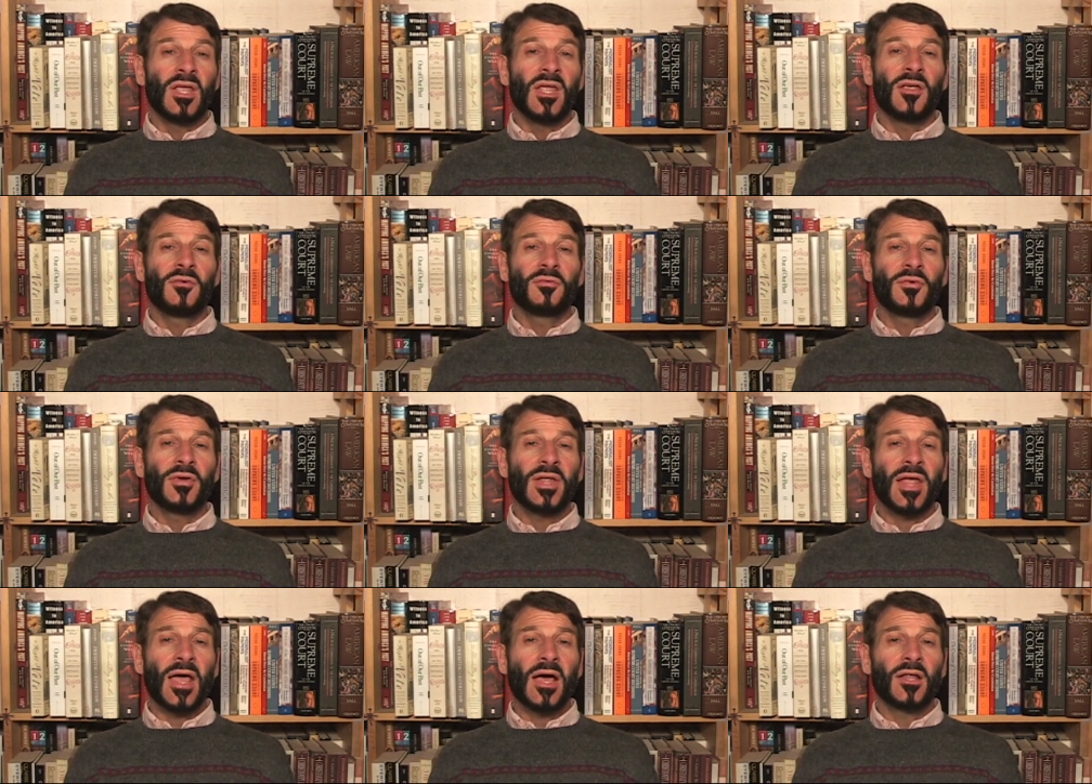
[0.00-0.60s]
If
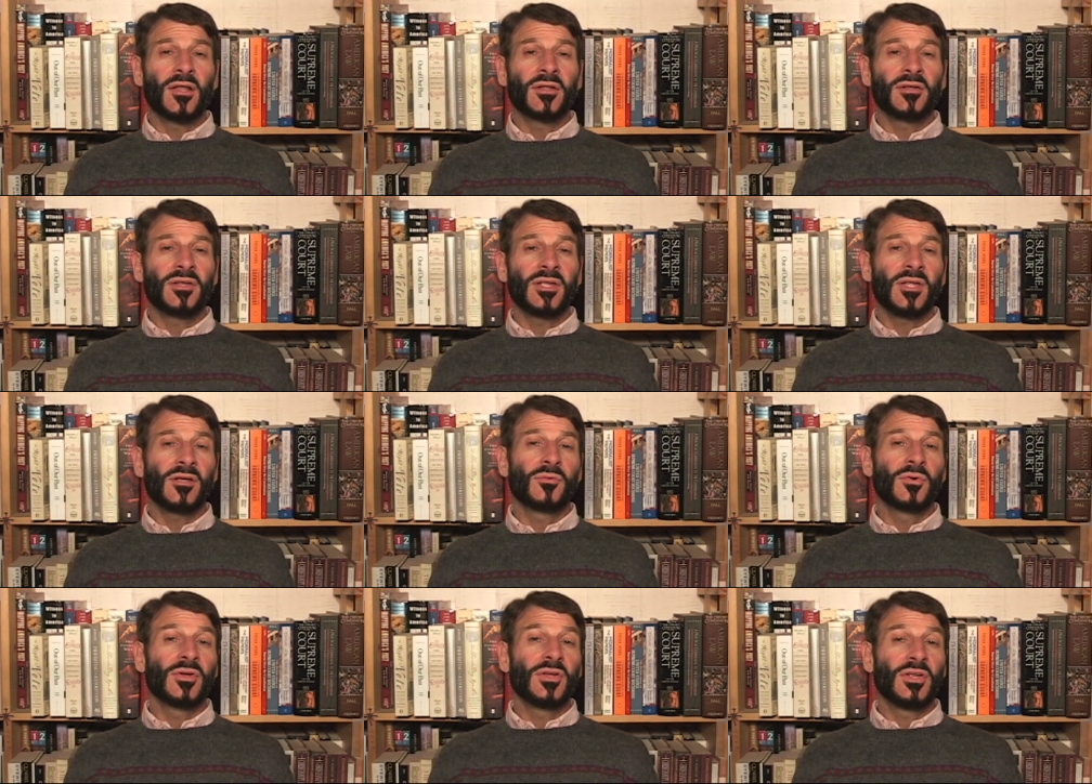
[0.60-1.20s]

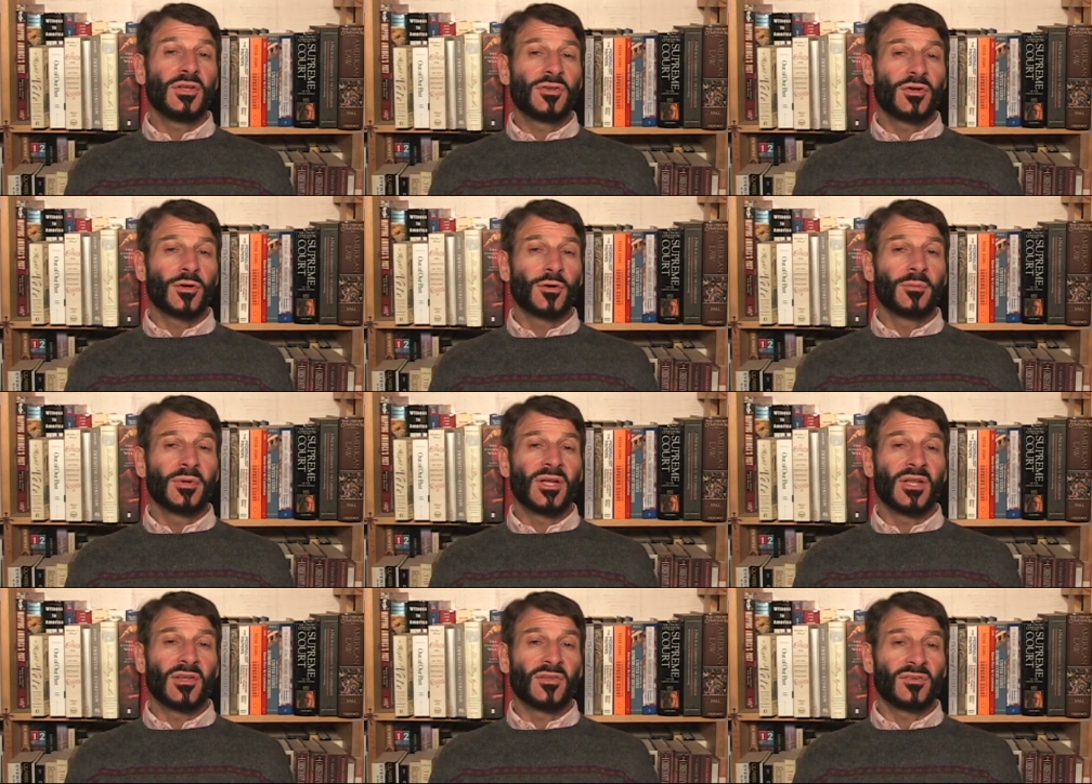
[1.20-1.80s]
reality were
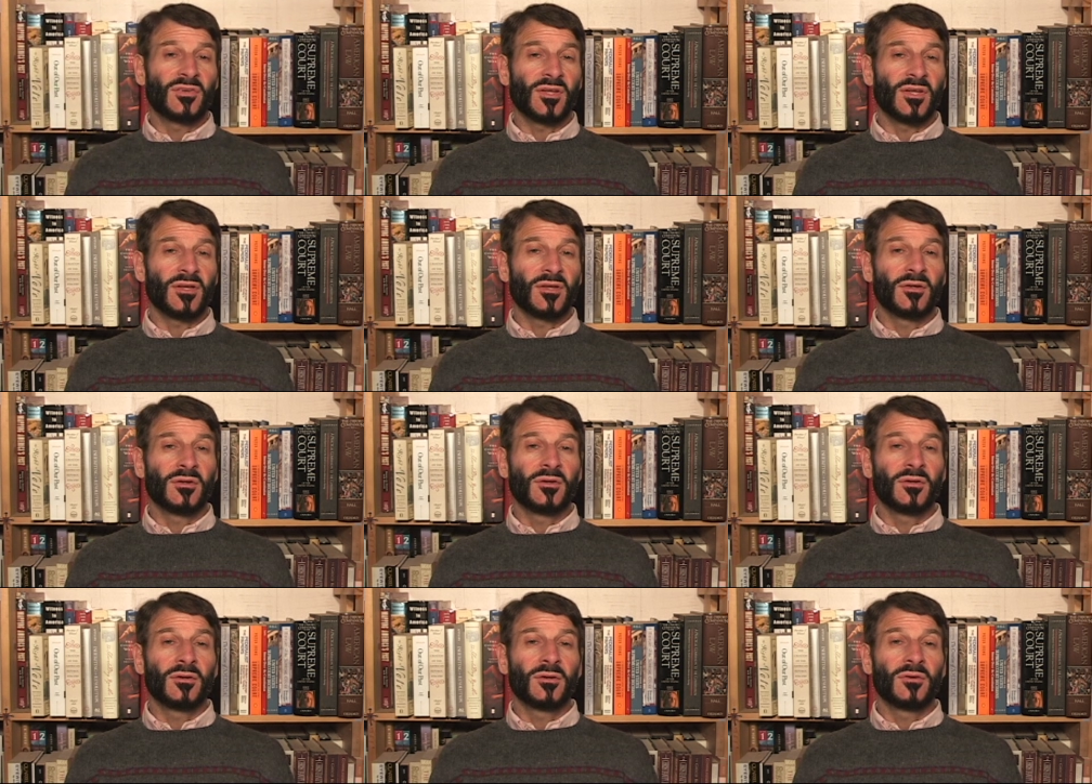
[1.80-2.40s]
deterministic,
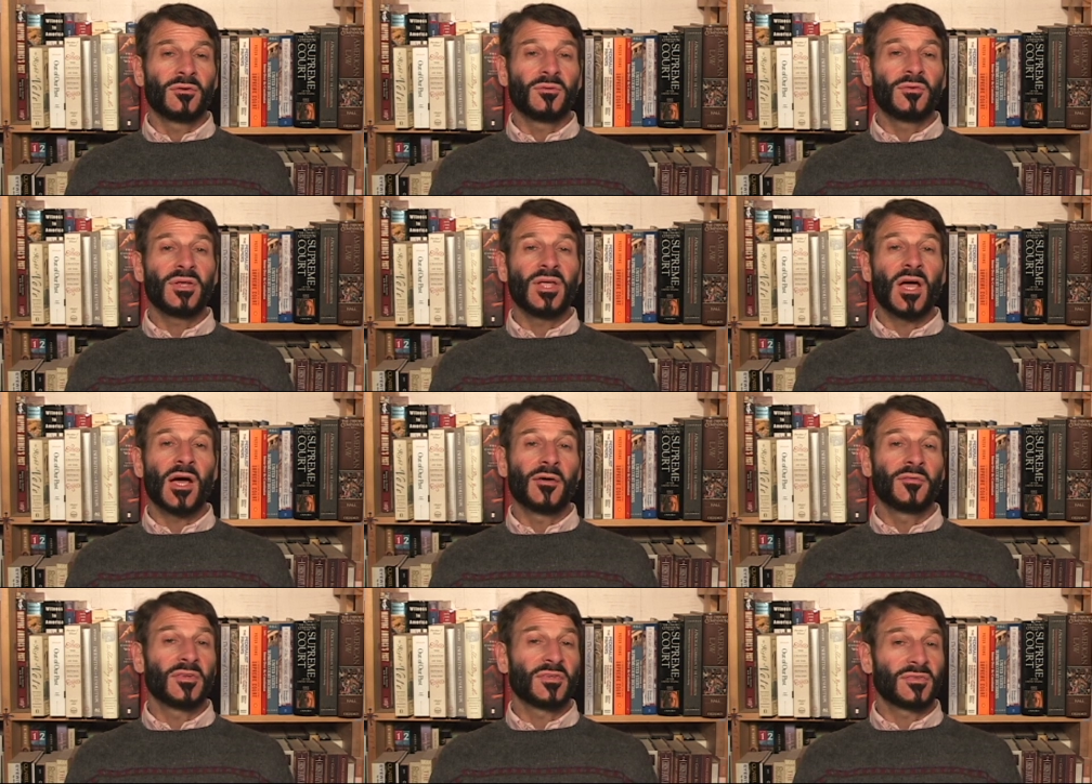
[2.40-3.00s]
we
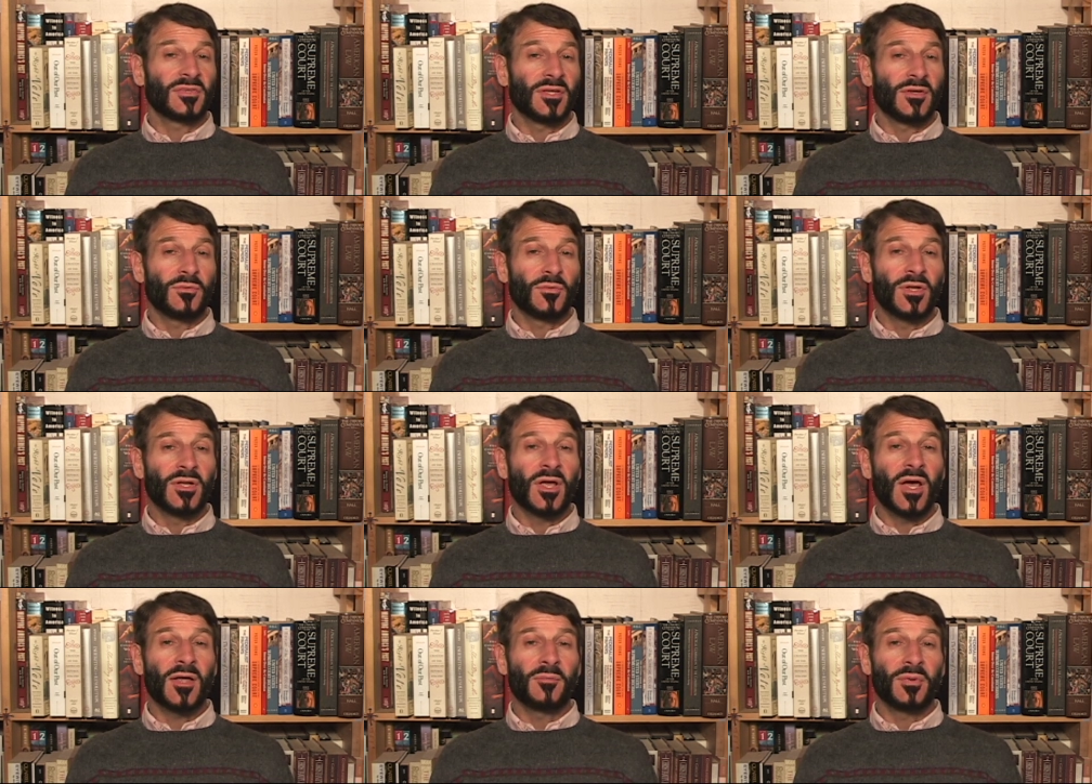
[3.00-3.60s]
obviously
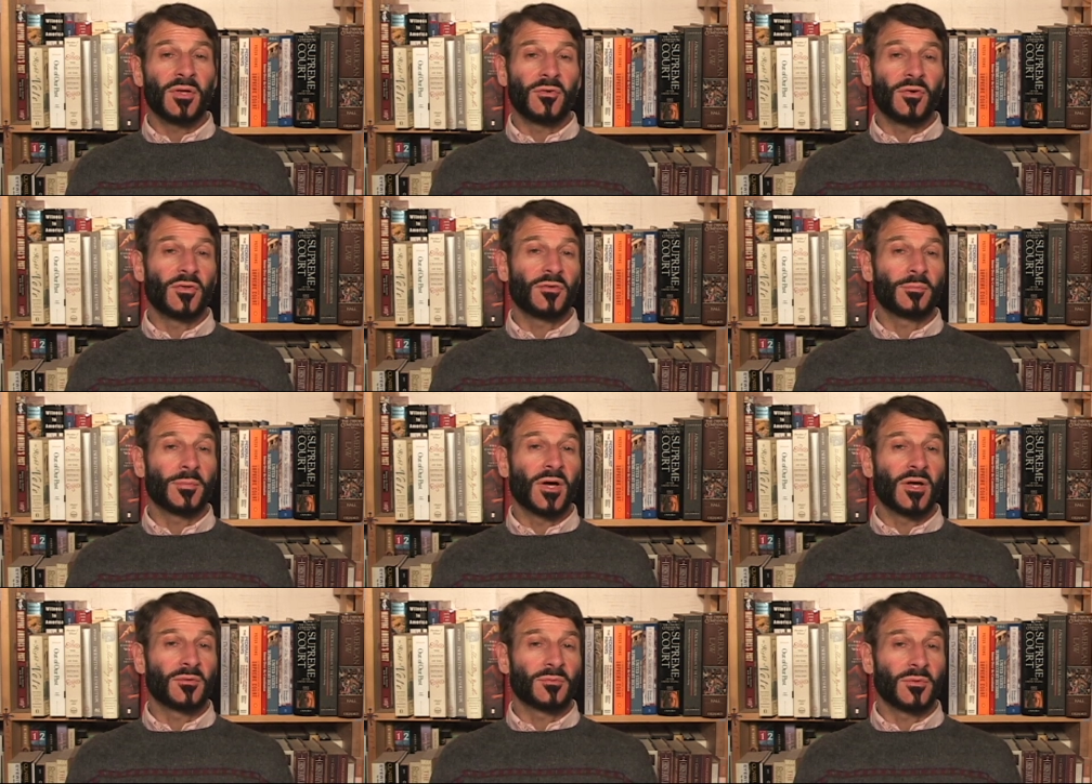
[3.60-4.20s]
would not be
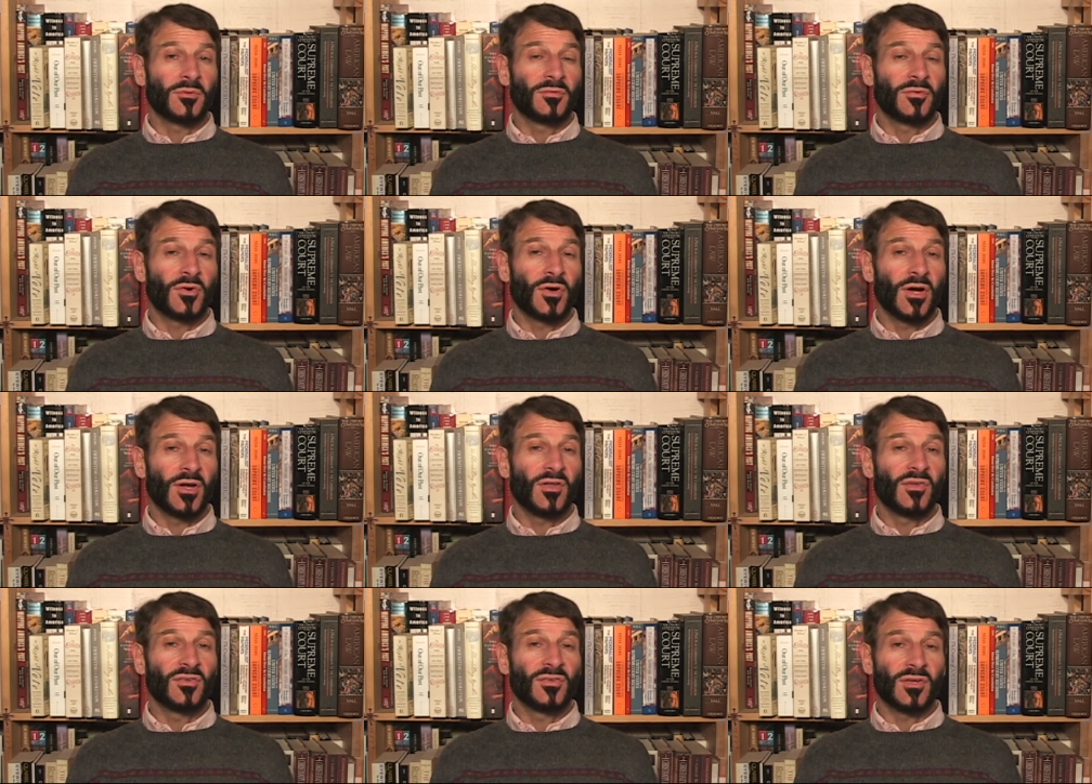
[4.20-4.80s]
responsible for
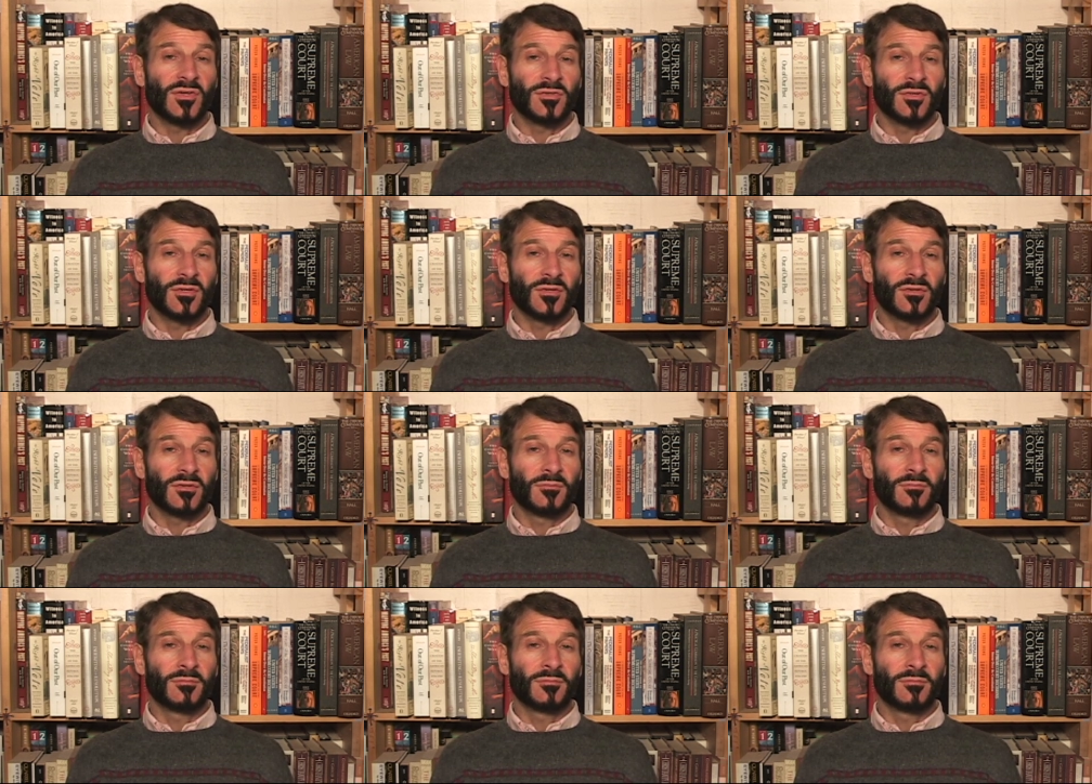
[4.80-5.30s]
our decisions.